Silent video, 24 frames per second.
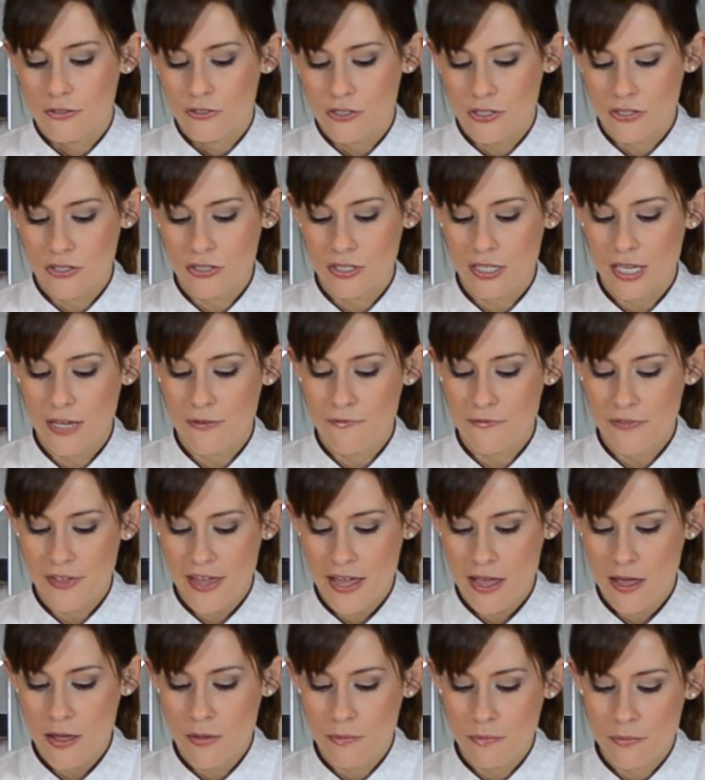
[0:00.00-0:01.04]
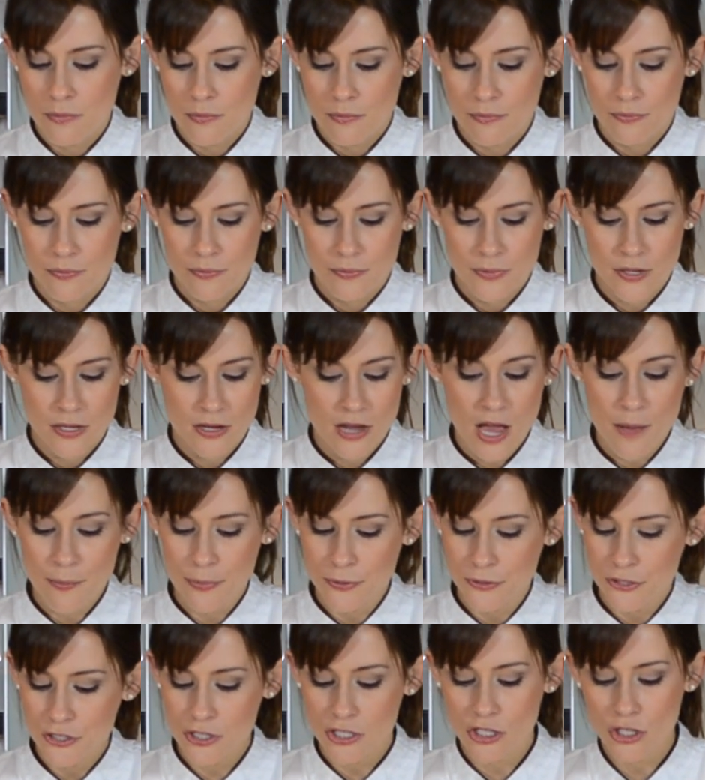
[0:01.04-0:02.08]
Just give them a
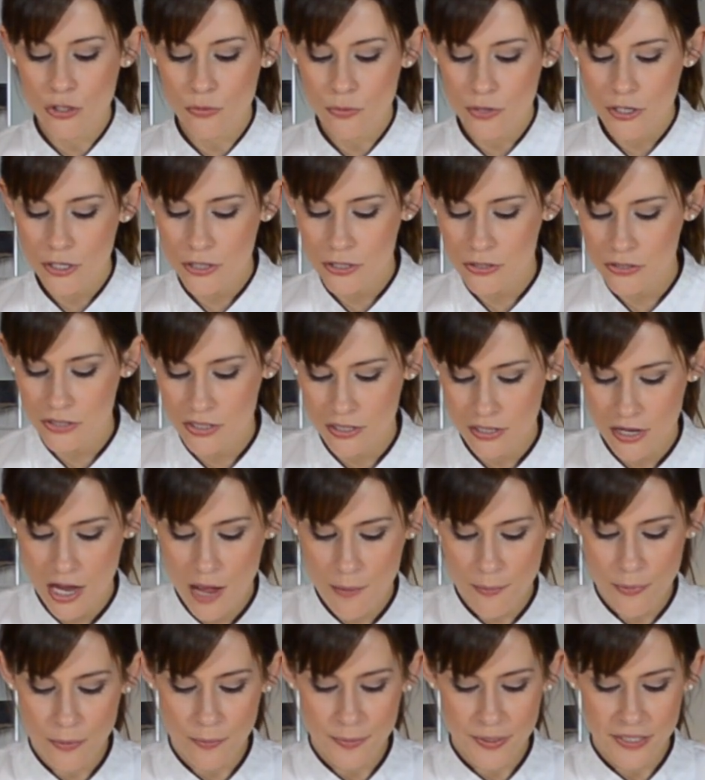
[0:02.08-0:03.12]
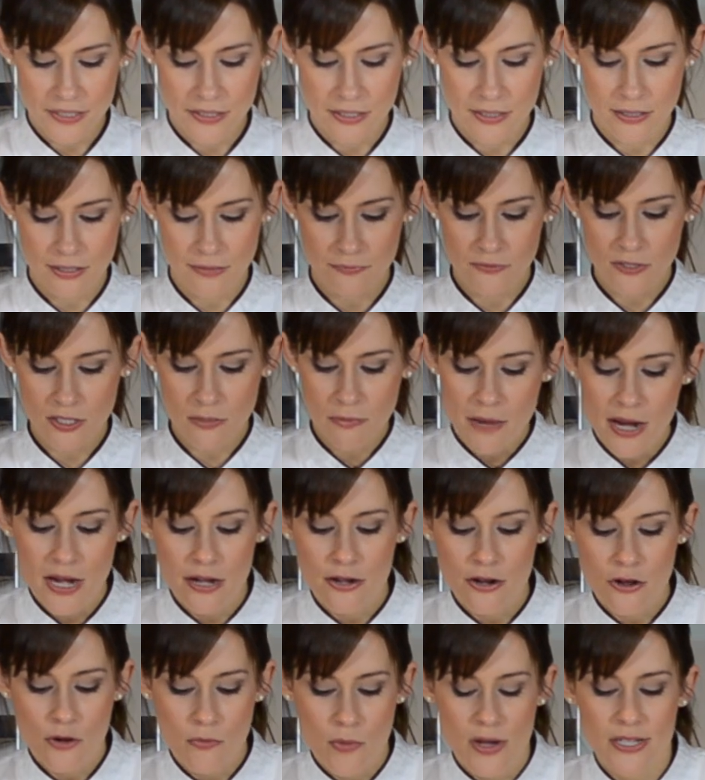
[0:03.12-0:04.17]
couple skewers, a couple pieces of
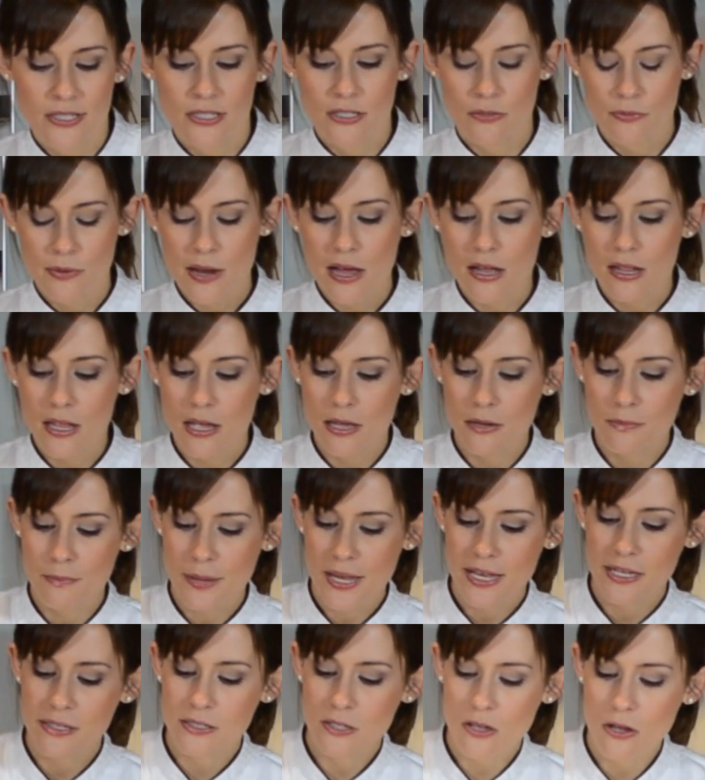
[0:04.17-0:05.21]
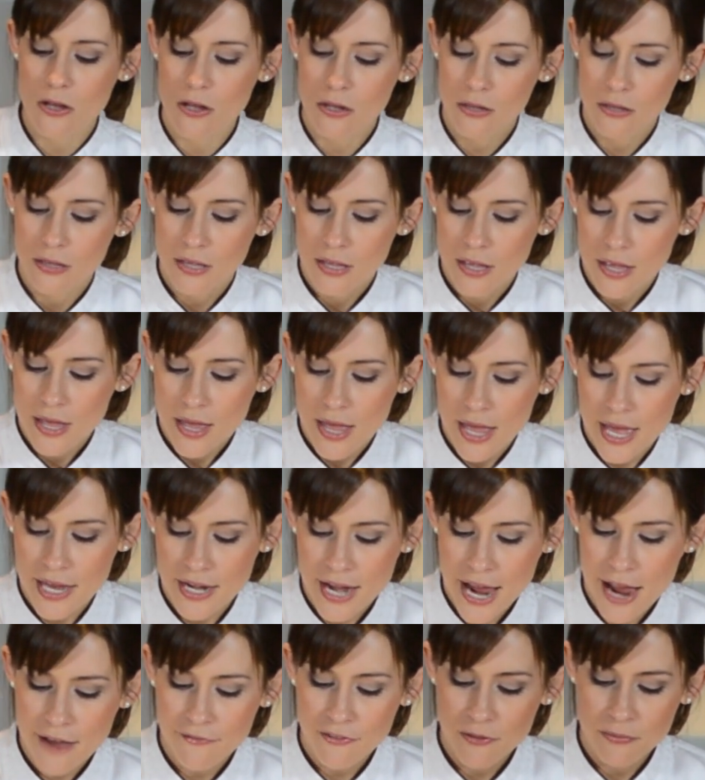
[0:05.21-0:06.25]
tomato, mozzarella, and basil,
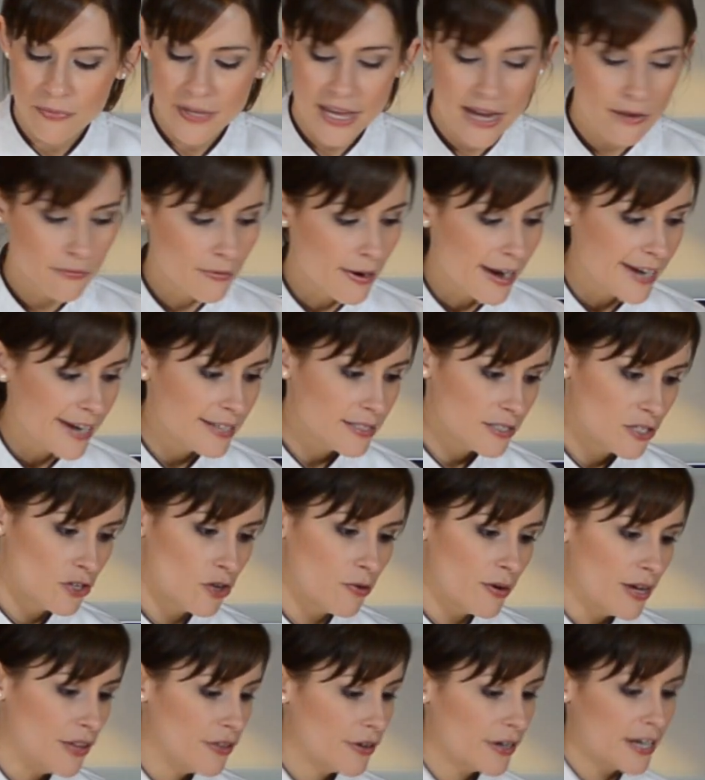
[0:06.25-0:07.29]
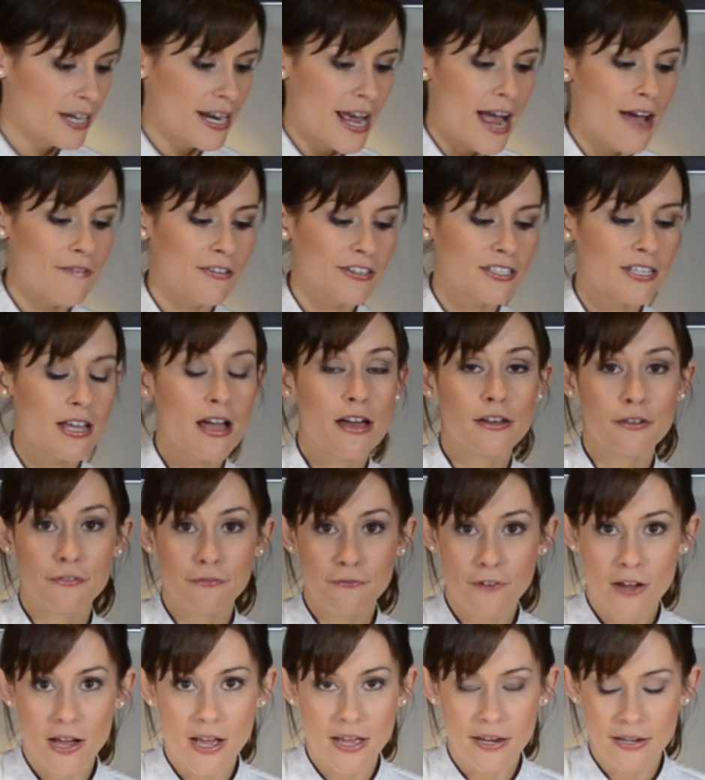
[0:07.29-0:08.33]
and have them get right to it. They're going to have a ton of
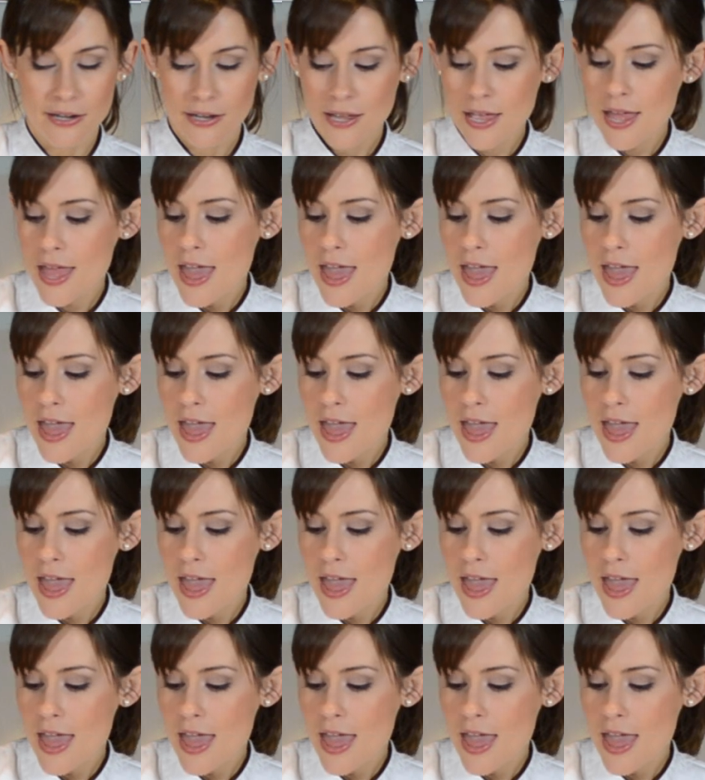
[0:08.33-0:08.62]
fun.